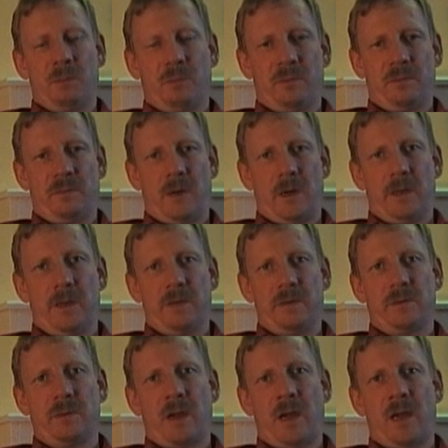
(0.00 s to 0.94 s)
provided
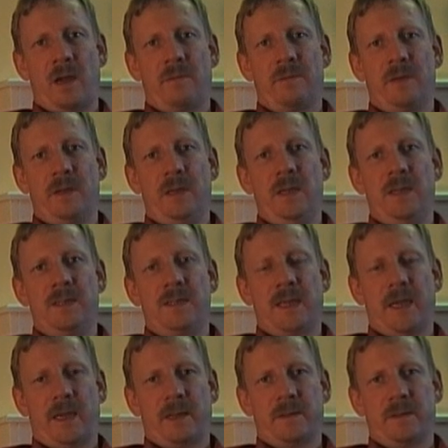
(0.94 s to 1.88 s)
to have an
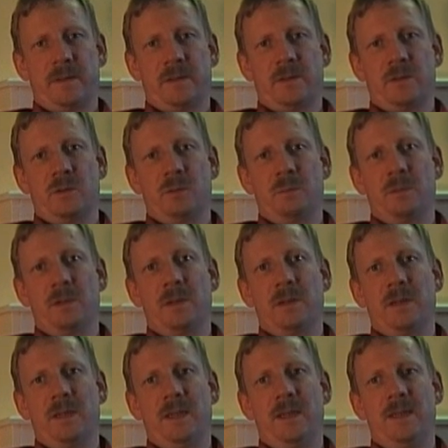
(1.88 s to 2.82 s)
easy access and to
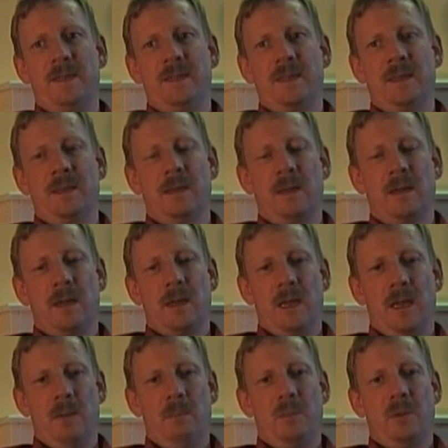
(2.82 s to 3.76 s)
build easy
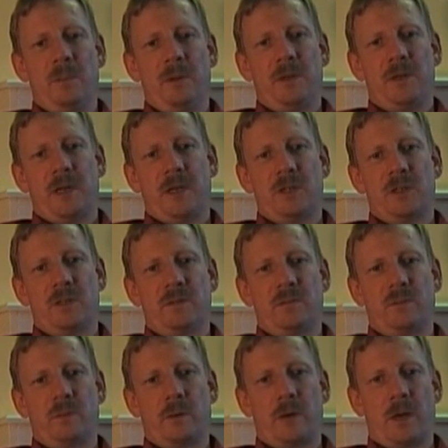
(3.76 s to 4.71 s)
implementations
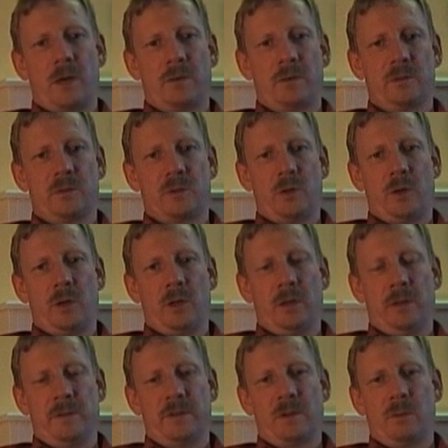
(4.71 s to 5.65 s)
for an RTOS
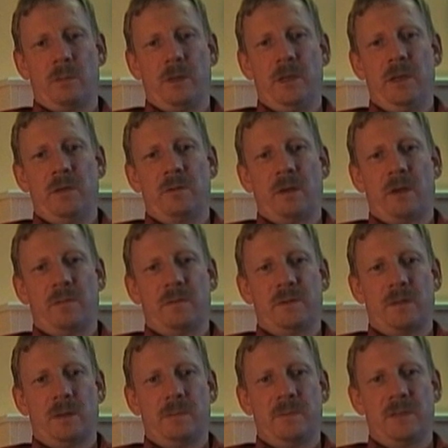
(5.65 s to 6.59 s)
kernel. So we need to have
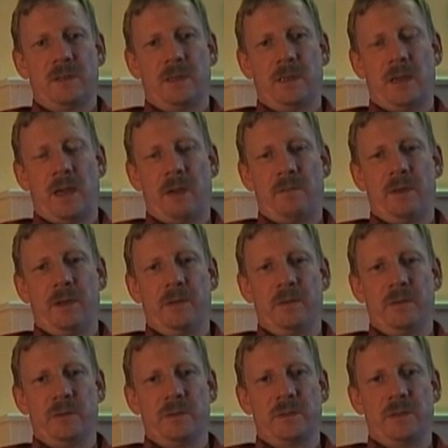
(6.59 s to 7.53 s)
something having a
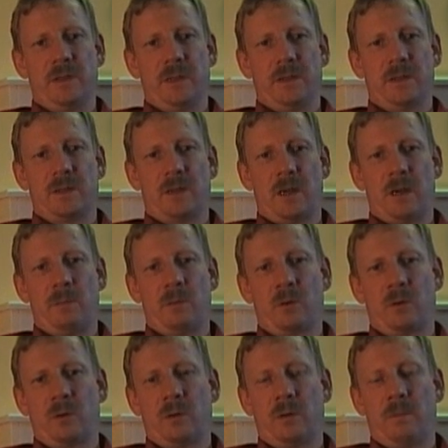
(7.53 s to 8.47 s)
SysTick
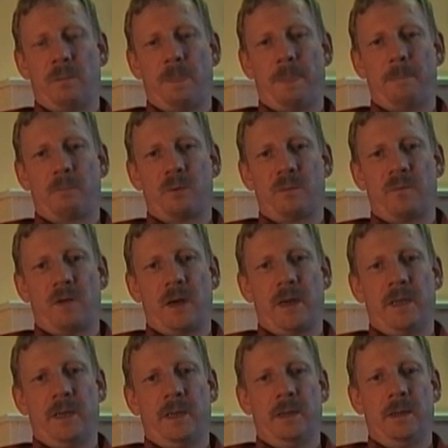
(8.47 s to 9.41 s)
timer or
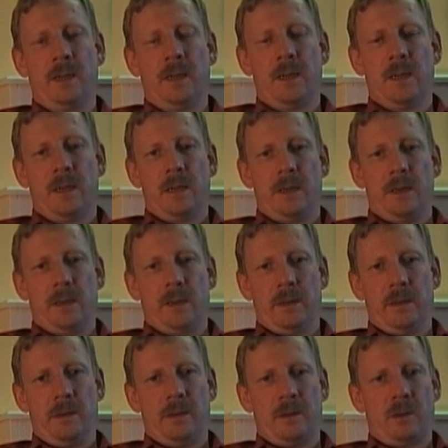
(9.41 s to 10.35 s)
providing
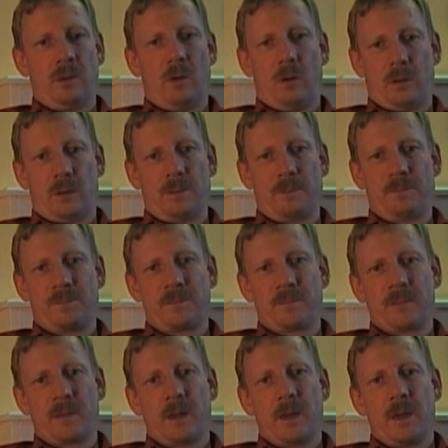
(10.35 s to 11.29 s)
a clock.
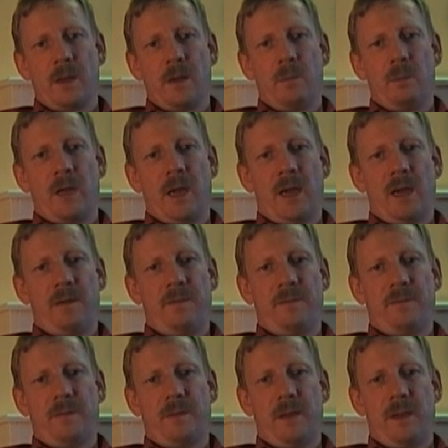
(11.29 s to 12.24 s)
We
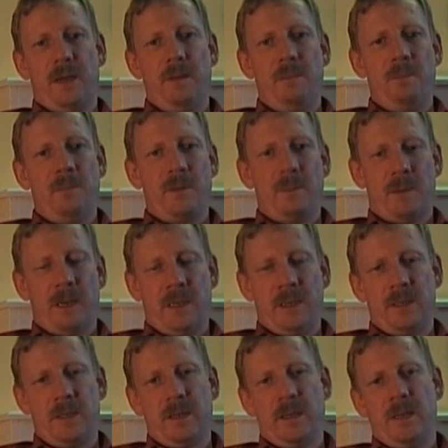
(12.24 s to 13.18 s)
have
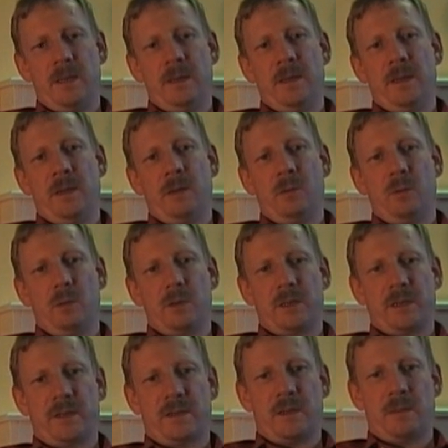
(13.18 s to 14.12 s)
implemented in the
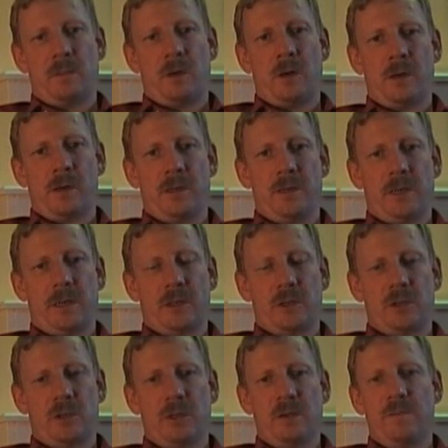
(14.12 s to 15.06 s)
Cortex-M
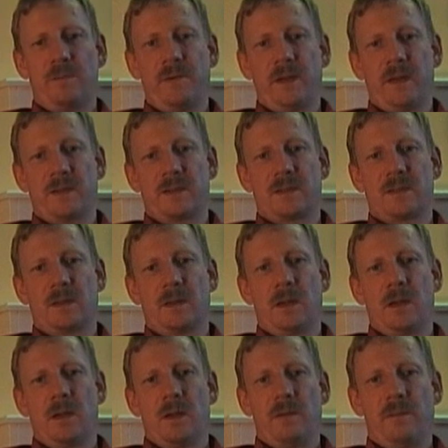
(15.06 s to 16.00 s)
architecture a fixed
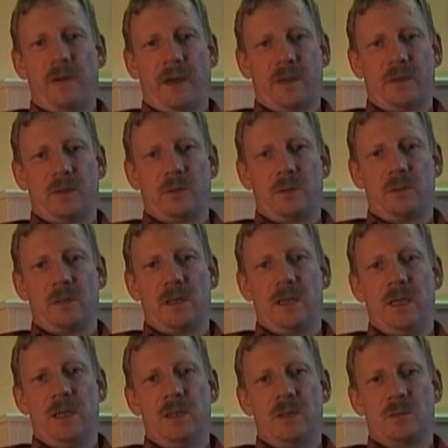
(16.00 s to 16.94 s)
vectored
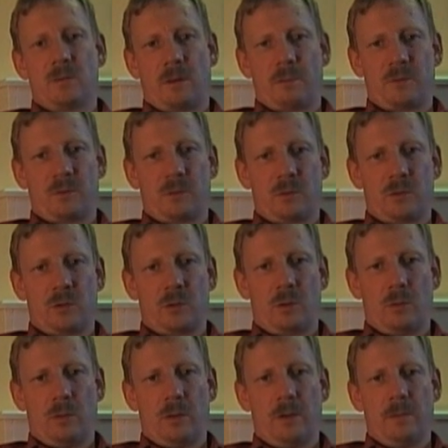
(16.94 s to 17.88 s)
interrupt
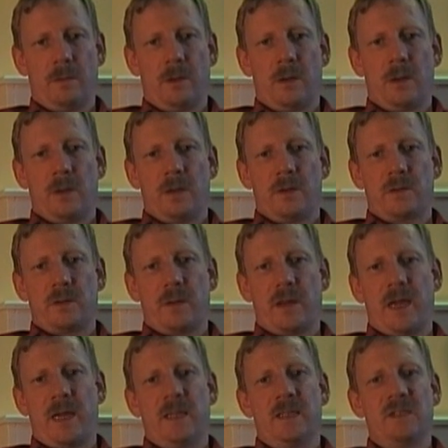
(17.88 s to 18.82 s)
controller. So
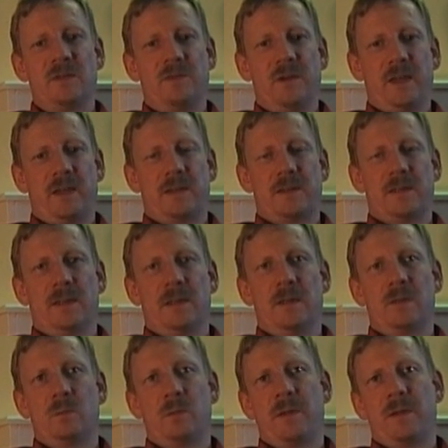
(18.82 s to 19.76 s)
that is fixed and
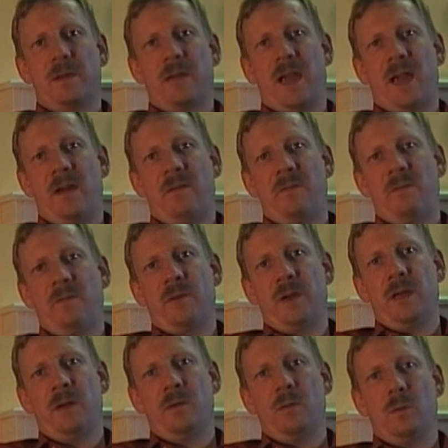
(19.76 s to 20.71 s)
is with
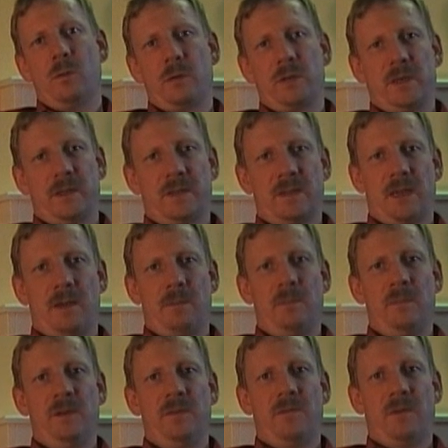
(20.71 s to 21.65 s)
every
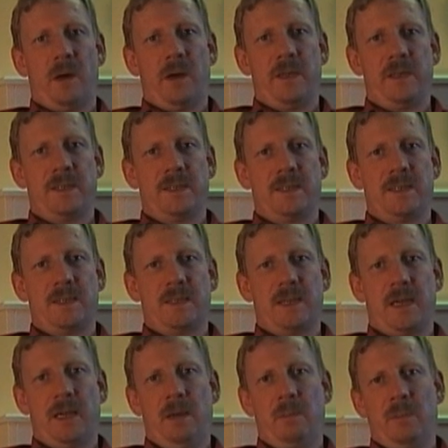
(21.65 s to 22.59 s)
Cortex-M device the
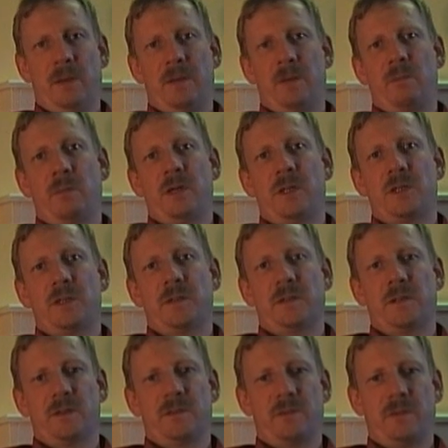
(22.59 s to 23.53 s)
same, and the
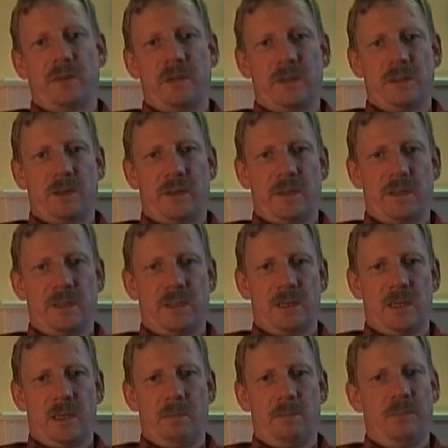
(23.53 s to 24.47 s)
registers for this are the
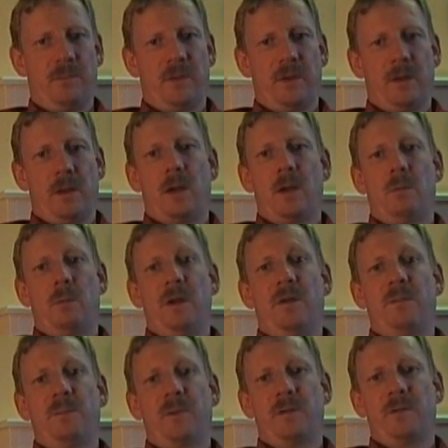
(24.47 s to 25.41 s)
same. We
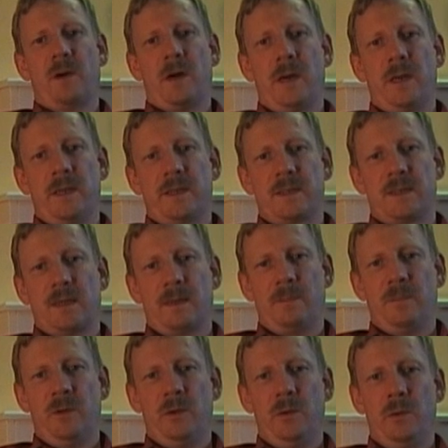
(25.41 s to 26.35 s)
have provided
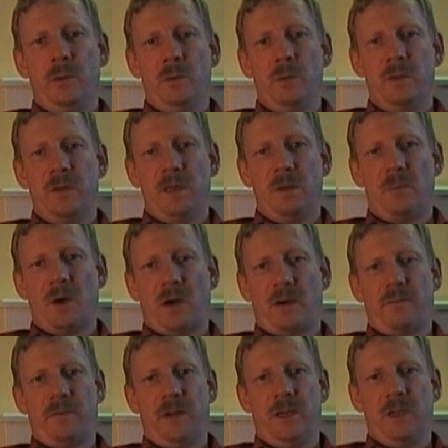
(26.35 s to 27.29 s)
some new
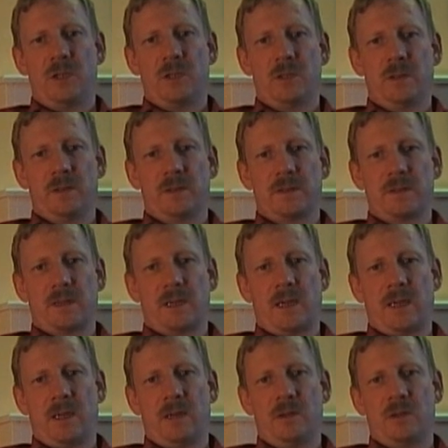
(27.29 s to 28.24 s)
debug features
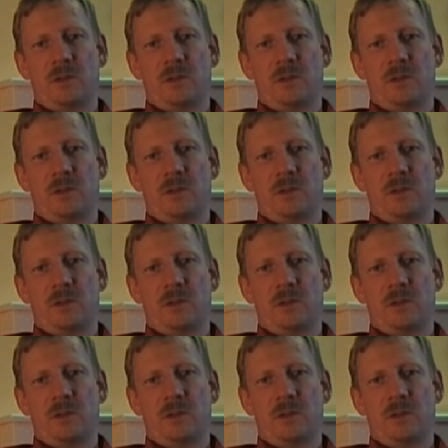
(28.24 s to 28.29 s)
and